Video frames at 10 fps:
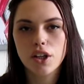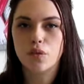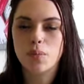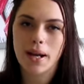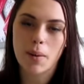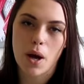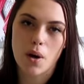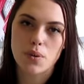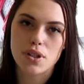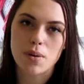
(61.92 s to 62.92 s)
the makeup
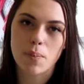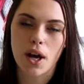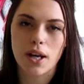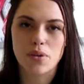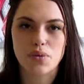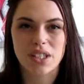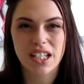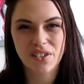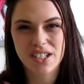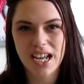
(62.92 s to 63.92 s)
I was buying was
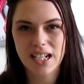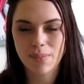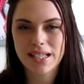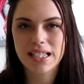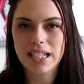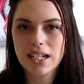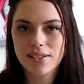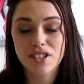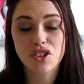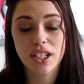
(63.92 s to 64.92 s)
really irritating my skin, and I
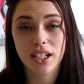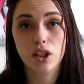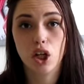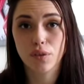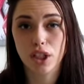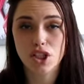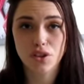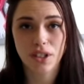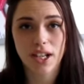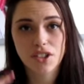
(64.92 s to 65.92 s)
was actually getting a lot of
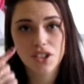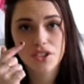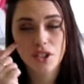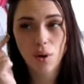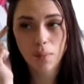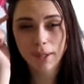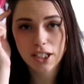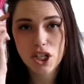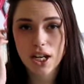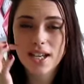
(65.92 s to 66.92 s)
allergic reactions. So on my
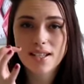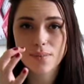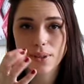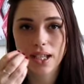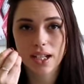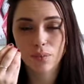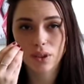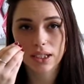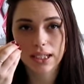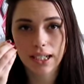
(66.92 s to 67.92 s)
cheeks were getting
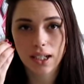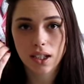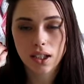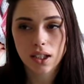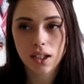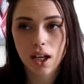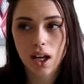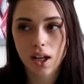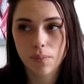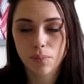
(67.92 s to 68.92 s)
really
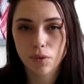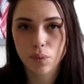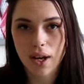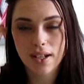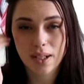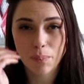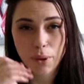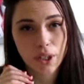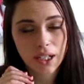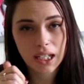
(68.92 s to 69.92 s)
red and
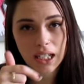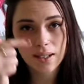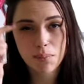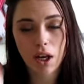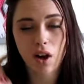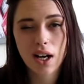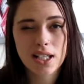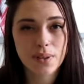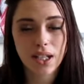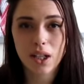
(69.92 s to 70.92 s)
burning, and then my
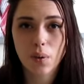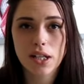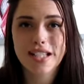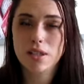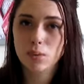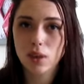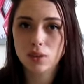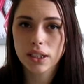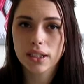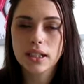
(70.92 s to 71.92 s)
eyes were getting quite
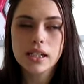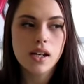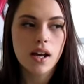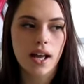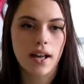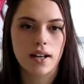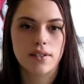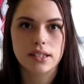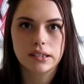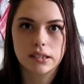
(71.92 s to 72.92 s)
swollen, and I
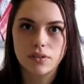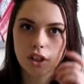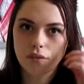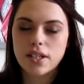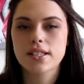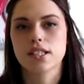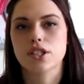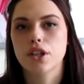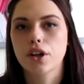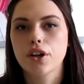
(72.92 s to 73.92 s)
was like, oh, I've got to fix this.
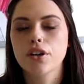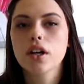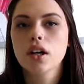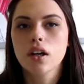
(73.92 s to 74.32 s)
So